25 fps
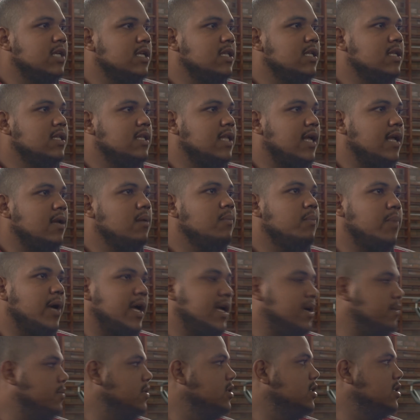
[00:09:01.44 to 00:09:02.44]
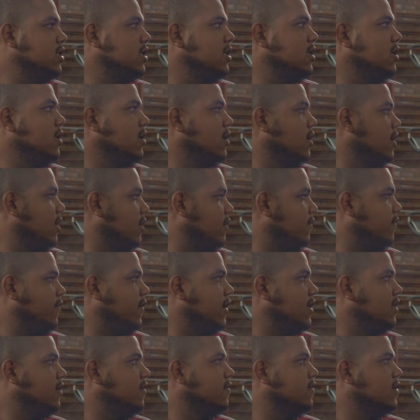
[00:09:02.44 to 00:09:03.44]
is getting done by a machine.
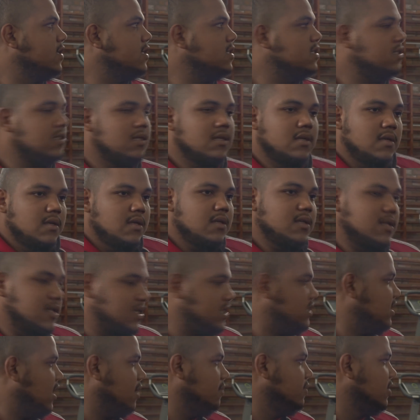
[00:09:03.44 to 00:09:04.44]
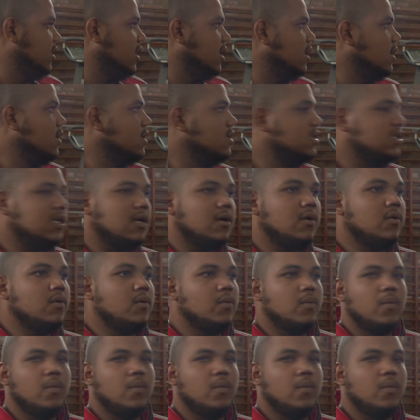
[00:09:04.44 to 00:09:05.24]
Effectiveness, the same thing. So